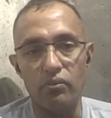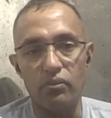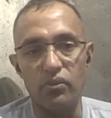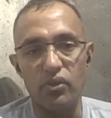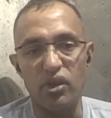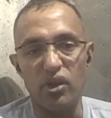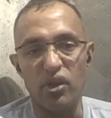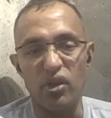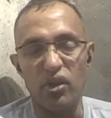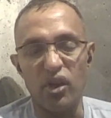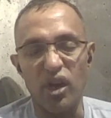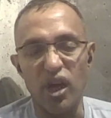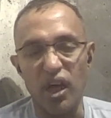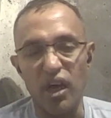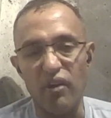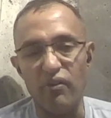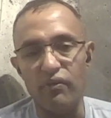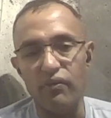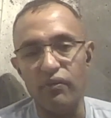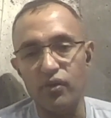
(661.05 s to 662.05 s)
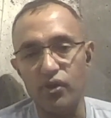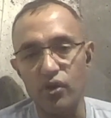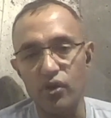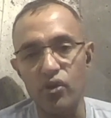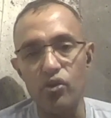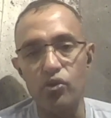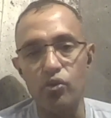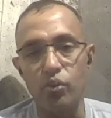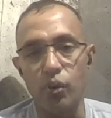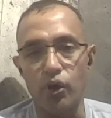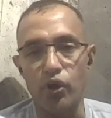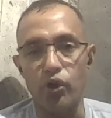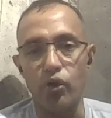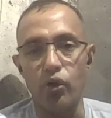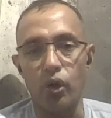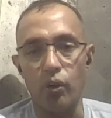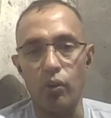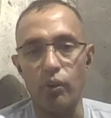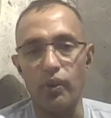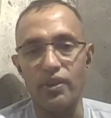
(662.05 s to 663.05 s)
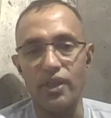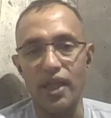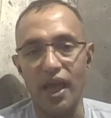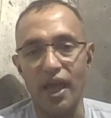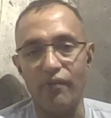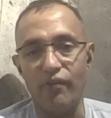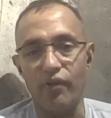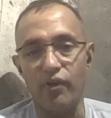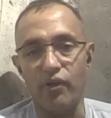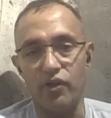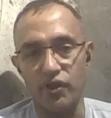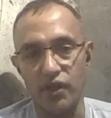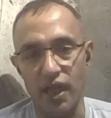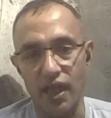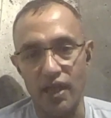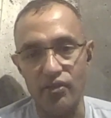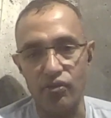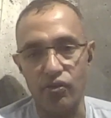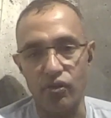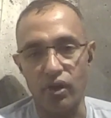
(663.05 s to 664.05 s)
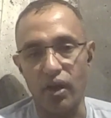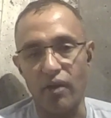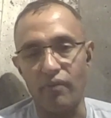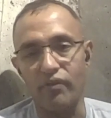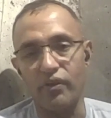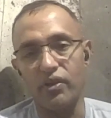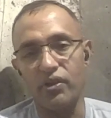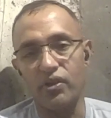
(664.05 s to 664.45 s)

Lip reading: you kind of use what you always had for disaster recovery.